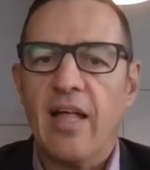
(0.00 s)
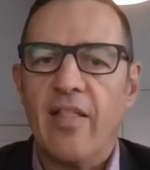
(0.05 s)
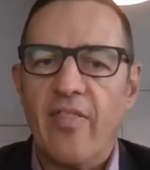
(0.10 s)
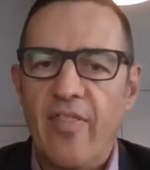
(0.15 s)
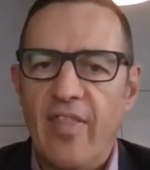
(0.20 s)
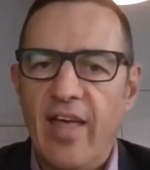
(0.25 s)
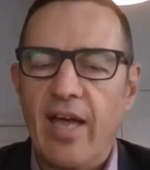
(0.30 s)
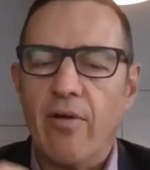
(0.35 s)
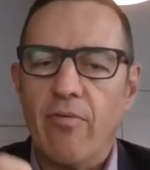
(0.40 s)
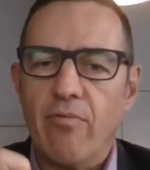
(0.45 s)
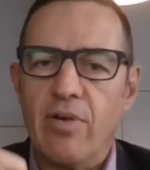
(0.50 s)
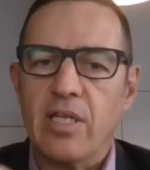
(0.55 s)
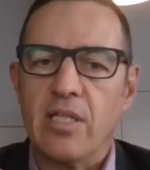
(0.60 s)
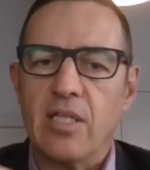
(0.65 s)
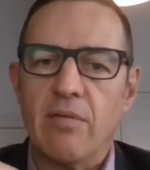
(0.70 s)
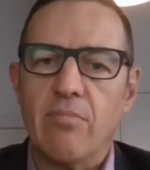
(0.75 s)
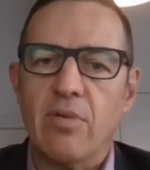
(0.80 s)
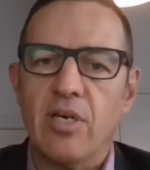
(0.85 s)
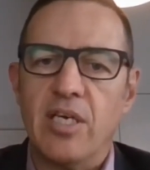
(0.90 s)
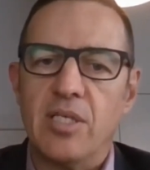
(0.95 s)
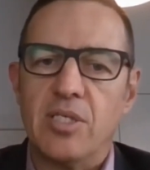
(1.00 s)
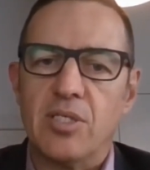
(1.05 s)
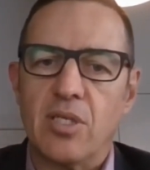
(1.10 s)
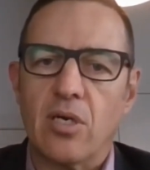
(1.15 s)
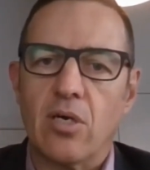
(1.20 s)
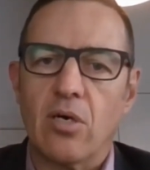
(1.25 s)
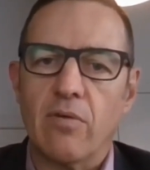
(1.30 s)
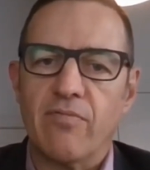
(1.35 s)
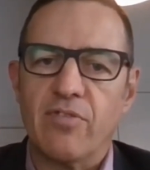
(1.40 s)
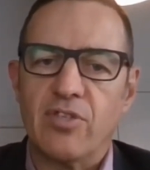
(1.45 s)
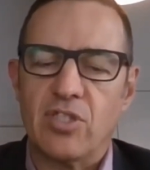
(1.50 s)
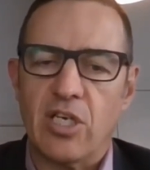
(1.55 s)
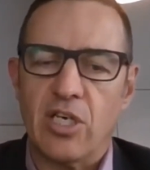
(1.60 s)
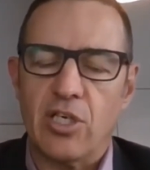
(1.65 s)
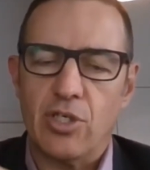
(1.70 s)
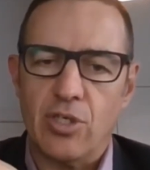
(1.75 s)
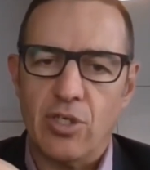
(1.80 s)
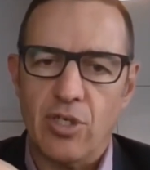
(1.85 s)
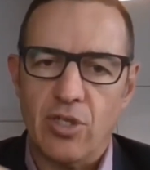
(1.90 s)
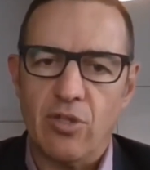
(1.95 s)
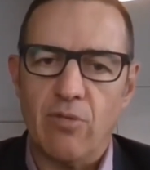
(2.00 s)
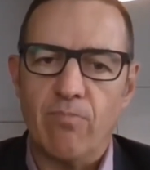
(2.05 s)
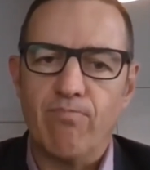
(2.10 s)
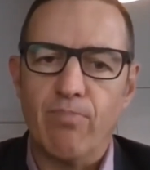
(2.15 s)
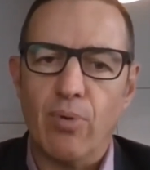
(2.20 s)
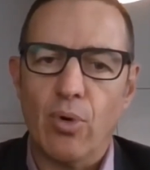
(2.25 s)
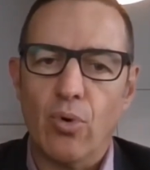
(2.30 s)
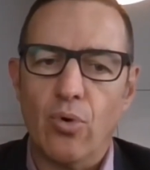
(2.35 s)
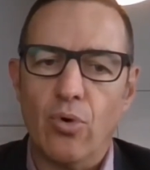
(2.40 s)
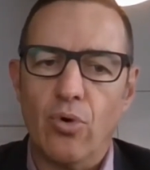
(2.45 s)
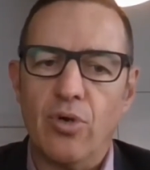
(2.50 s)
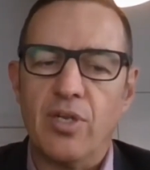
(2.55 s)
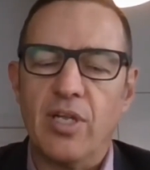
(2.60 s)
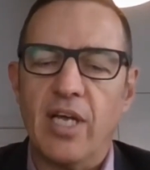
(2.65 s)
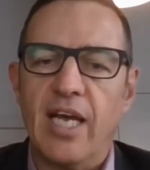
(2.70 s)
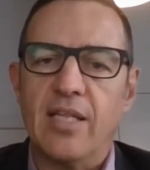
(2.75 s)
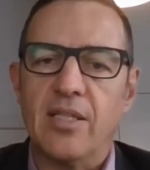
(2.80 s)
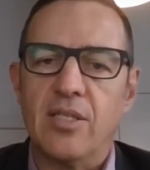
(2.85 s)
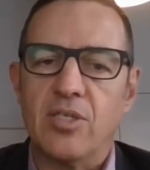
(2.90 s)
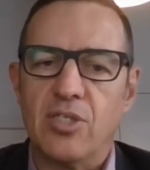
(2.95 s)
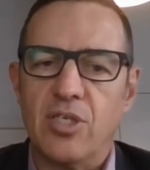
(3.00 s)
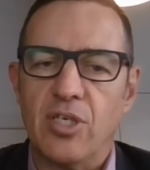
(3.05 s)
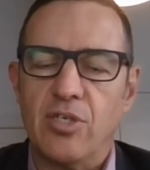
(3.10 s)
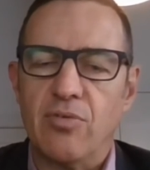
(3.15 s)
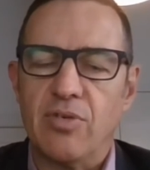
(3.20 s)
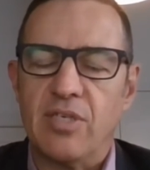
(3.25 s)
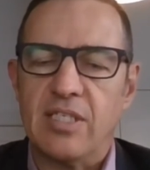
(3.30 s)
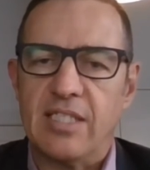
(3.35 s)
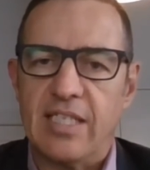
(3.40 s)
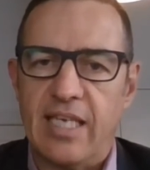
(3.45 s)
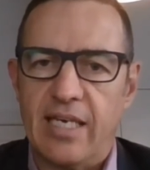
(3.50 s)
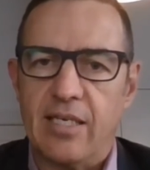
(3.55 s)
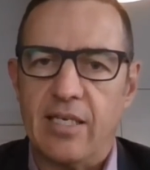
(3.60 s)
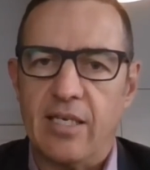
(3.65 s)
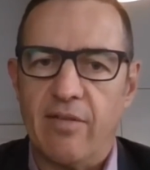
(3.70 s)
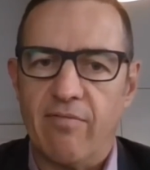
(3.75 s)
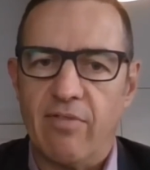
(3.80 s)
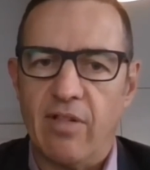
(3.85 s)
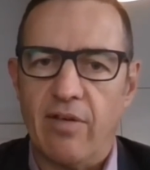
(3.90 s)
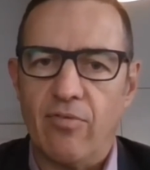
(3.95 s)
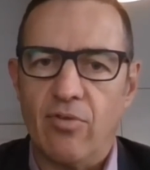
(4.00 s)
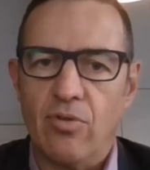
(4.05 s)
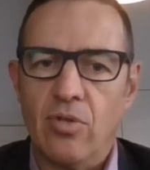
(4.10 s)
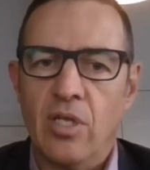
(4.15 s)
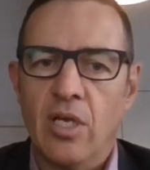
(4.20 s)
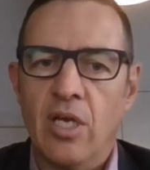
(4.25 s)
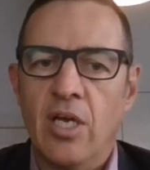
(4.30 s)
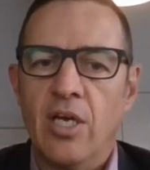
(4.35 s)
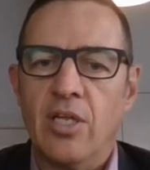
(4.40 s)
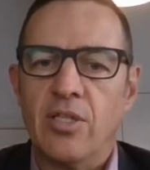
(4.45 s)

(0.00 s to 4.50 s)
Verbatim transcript: That really means the conversation at the board and the senior executive level